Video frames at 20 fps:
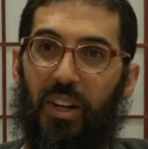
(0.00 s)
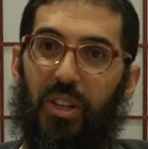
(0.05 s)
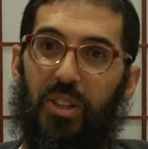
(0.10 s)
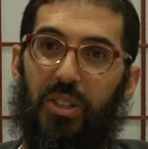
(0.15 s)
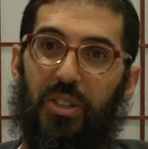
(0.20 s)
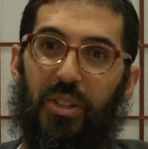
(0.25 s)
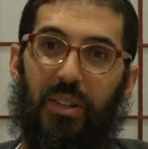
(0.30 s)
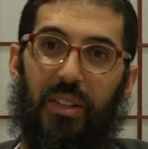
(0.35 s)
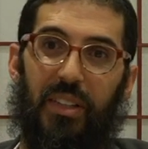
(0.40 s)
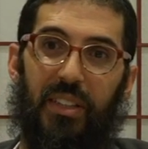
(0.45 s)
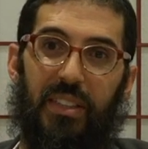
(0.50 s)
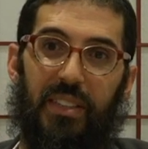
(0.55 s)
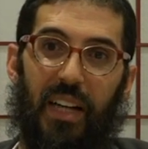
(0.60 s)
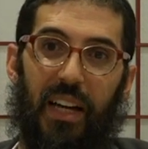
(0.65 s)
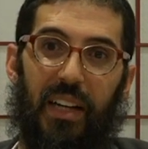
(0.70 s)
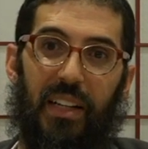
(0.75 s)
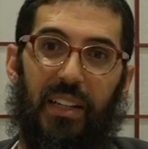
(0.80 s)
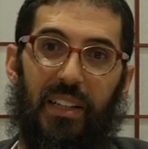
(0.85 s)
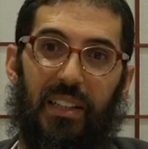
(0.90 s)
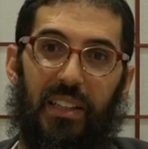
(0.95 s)
So he
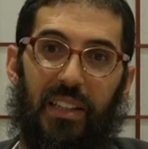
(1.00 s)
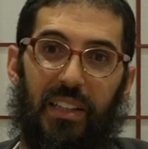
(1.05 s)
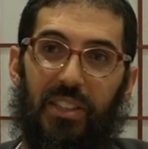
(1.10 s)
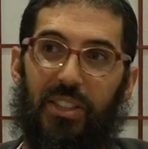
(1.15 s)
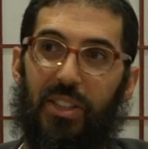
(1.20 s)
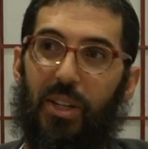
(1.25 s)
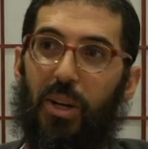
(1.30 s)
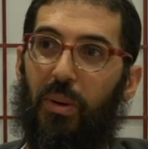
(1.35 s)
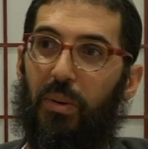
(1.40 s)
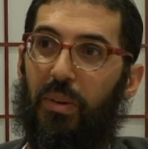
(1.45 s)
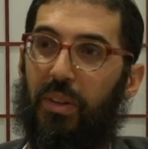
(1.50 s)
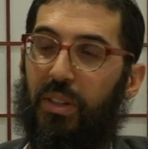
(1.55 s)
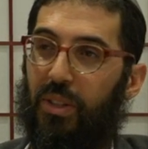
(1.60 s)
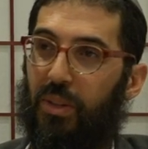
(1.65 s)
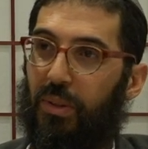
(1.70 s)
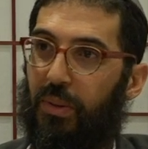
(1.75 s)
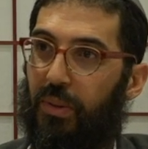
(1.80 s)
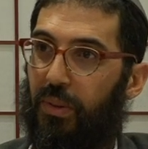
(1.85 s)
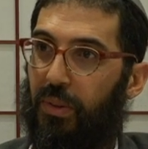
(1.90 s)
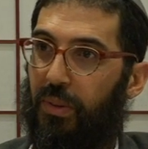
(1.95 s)
decided he's going
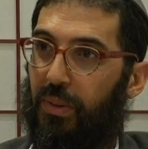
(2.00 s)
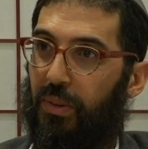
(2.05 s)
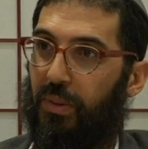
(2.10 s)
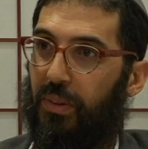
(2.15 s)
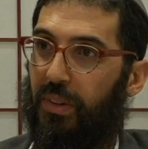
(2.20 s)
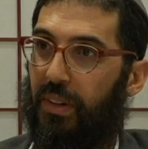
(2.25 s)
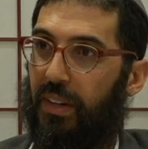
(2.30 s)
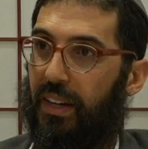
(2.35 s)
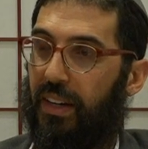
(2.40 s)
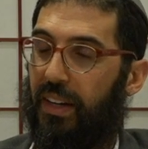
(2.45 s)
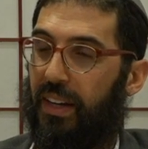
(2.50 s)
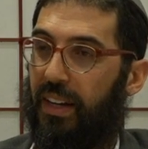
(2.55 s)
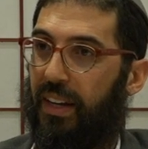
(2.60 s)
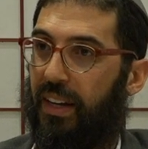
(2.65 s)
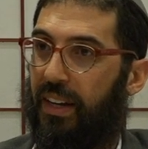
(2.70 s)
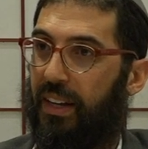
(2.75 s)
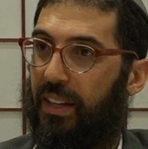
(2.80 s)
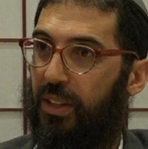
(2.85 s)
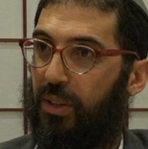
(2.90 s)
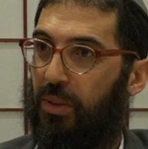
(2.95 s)
to uh,
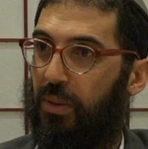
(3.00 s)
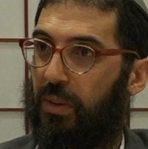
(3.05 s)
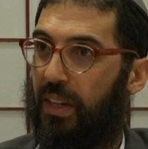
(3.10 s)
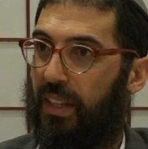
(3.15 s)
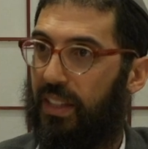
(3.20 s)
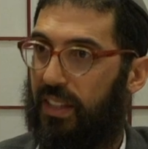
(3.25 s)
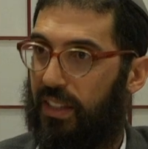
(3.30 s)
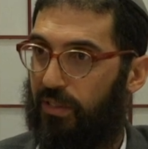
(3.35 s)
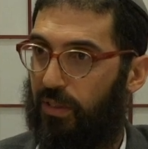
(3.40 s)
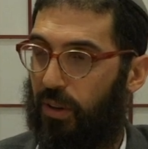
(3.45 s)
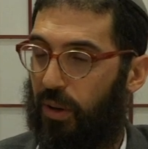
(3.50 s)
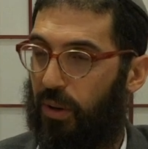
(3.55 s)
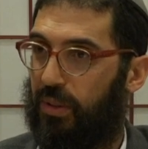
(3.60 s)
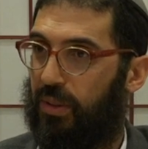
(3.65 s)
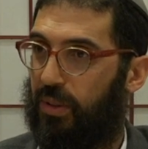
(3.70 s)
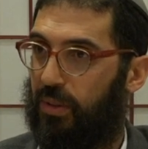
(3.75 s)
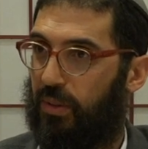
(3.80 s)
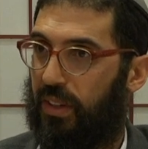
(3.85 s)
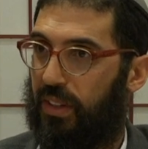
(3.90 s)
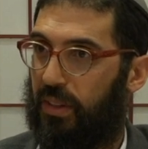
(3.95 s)
to Netivot,
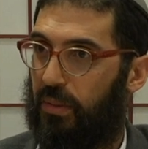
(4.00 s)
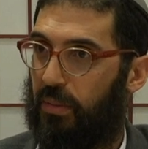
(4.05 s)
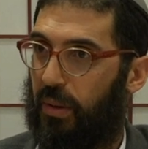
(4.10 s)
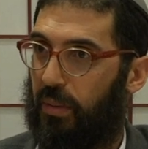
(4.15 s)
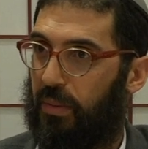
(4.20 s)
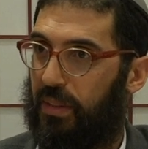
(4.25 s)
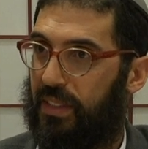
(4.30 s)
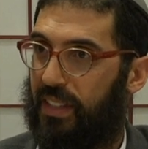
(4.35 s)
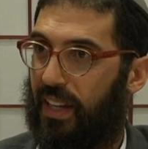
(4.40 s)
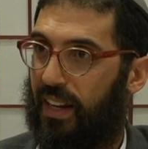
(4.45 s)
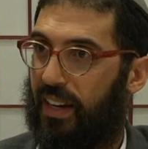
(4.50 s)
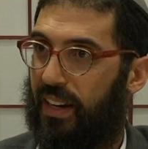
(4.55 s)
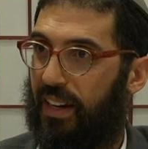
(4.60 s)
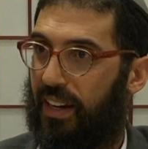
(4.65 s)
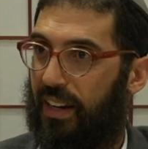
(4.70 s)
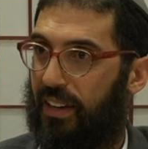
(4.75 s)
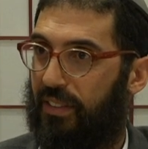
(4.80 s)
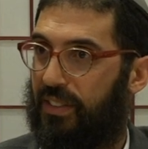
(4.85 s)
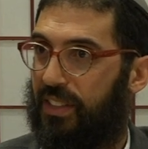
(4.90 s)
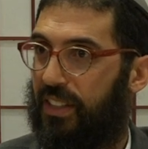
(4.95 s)
to where the Baba Sali
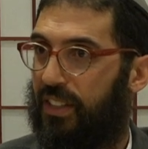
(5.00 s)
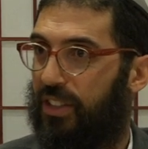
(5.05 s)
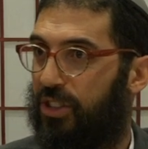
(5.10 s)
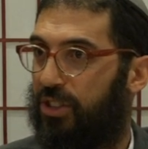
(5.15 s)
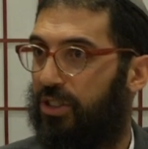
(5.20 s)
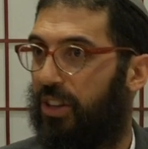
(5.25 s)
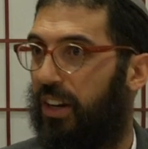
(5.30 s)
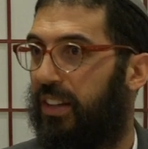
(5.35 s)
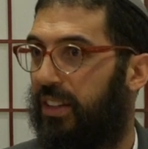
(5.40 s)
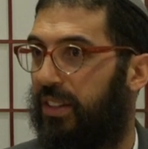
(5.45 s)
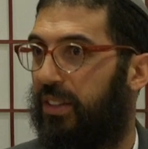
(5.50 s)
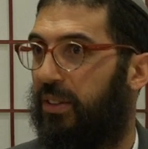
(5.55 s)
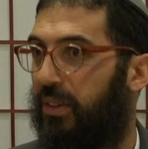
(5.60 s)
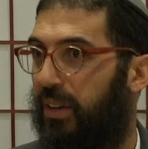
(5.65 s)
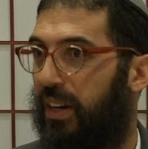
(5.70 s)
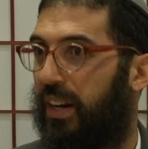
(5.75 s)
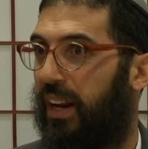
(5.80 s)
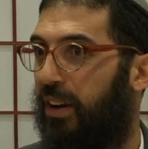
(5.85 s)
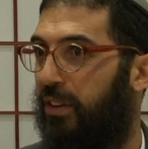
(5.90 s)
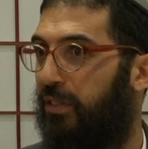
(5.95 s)
lives, and he's trying to
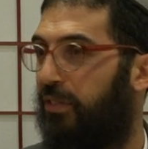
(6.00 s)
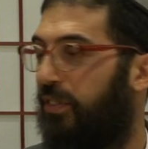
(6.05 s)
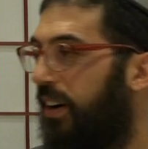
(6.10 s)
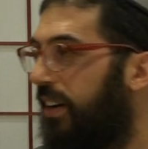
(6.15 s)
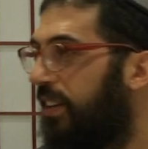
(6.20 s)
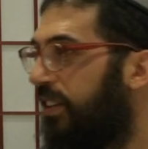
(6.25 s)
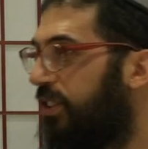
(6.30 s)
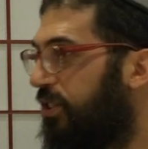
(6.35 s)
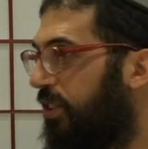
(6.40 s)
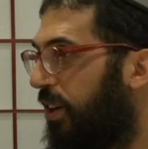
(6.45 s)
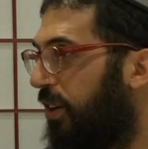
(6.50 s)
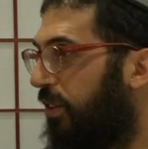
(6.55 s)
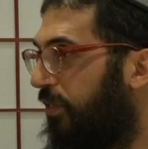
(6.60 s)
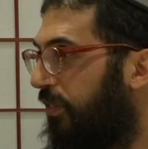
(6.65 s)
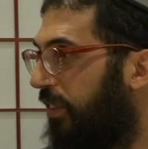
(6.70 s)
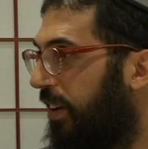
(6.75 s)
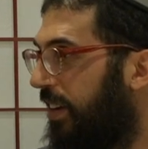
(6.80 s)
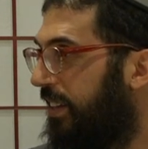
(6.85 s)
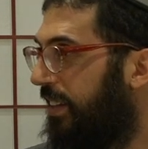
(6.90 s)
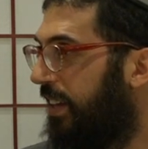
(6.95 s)
clarify, he's trying to
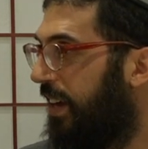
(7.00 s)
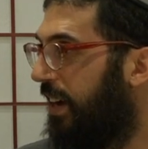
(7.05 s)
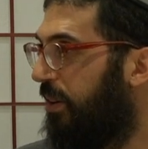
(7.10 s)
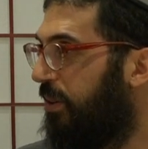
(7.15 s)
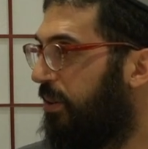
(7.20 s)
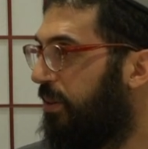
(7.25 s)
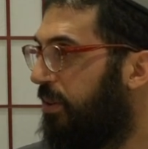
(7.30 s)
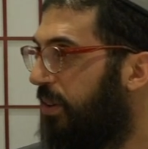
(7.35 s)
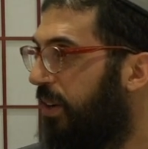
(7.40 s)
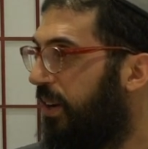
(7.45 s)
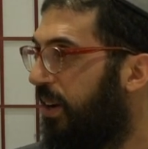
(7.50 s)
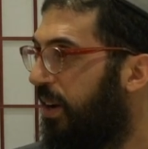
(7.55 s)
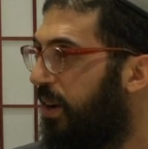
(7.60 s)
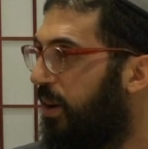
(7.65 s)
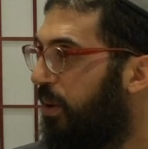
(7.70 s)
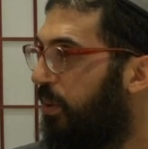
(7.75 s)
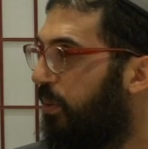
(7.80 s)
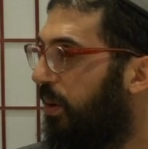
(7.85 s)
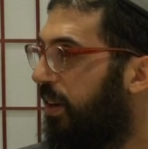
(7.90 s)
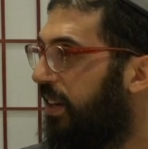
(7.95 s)
find out
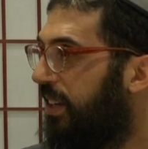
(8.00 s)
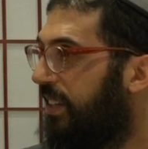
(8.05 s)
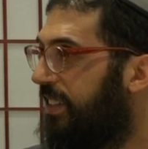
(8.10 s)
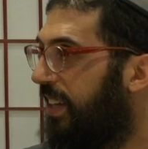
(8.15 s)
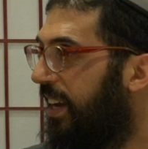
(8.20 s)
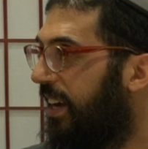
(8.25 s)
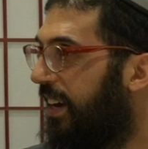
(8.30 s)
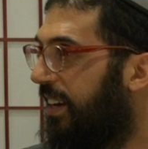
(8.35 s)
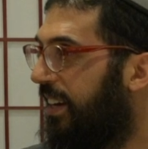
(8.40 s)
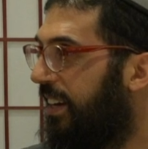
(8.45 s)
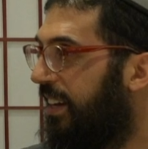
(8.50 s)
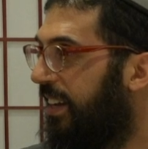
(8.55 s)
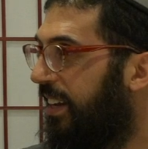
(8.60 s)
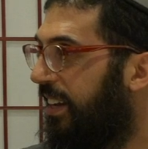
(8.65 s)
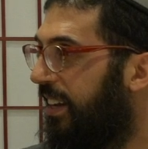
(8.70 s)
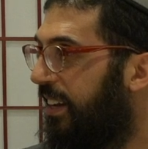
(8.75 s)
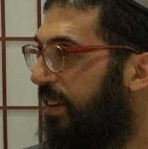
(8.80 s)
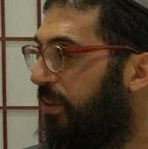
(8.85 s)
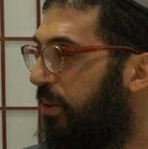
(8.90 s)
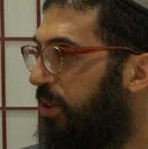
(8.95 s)
what
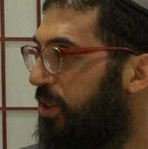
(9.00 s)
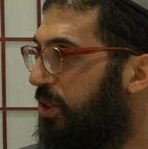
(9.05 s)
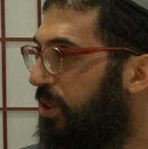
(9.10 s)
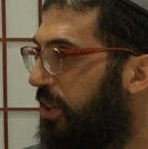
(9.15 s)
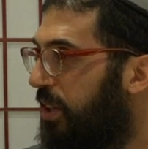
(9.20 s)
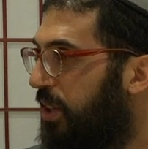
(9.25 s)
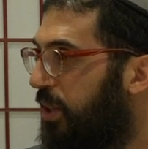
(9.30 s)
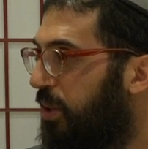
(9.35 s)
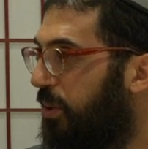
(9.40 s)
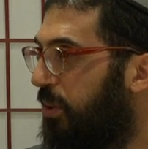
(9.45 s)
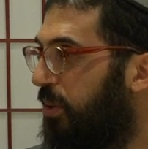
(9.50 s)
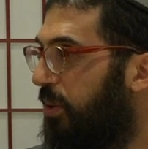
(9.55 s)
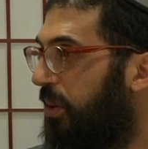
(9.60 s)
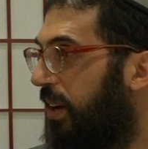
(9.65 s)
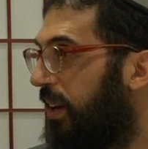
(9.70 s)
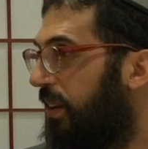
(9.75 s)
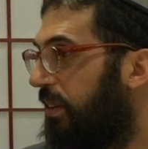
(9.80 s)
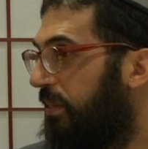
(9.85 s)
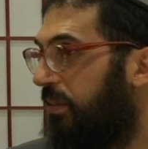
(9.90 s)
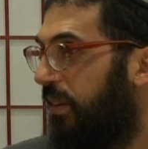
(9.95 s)
exactly, what should he do
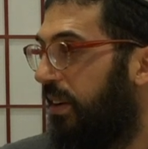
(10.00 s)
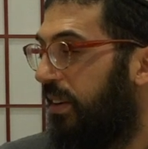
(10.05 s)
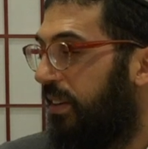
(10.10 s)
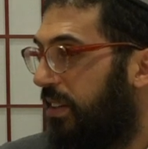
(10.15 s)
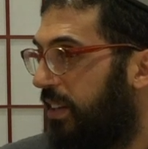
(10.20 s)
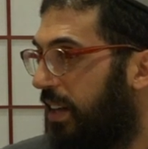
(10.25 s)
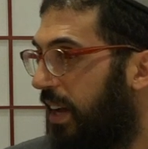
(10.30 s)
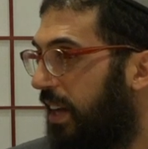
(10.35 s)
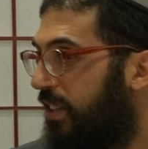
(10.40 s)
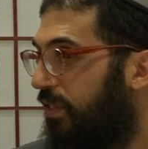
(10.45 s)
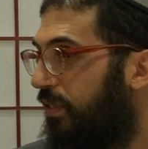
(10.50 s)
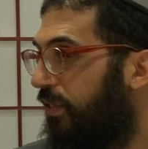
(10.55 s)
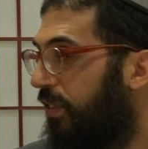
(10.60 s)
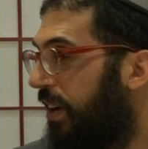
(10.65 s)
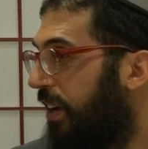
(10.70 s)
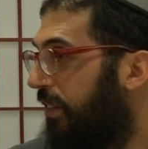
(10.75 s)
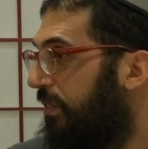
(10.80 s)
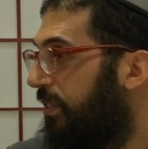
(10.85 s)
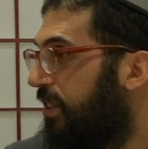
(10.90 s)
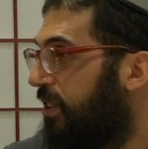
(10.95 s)
and to ask
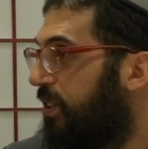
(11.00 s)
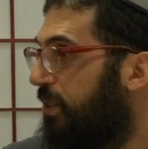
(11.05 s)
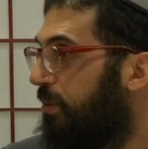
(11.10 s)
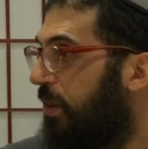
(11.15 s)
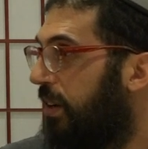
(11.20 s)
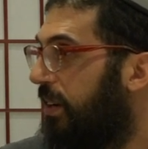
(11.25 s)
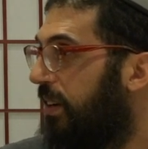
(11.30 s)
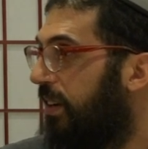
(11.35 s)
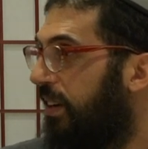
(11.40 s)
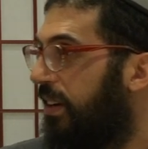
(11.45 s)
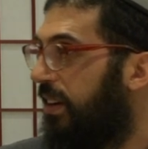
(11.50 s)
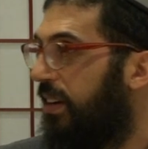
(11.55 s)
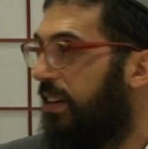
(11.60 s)
forgiveness, right?